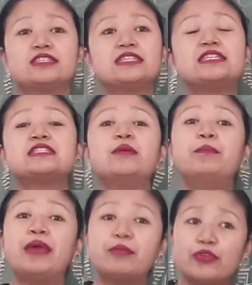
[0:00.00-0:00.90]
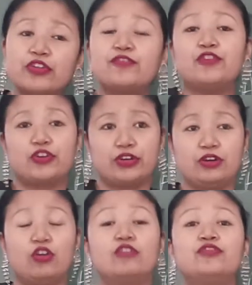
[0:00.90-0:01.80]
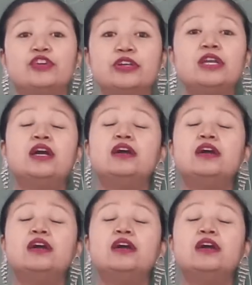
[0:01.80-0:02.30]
It is a memory for her of her,